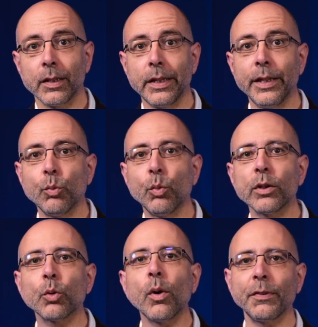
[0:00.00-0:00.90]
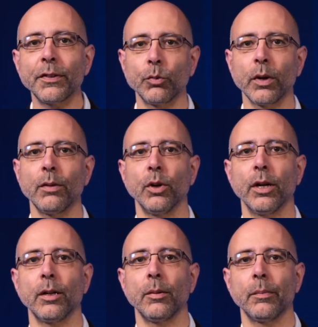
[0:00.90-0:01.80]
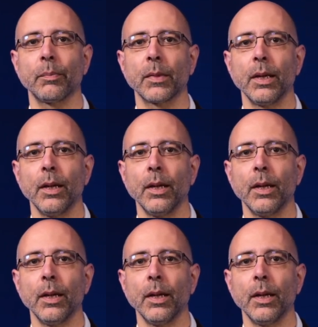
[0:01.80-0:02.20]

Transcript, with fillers: least three different ways, actually.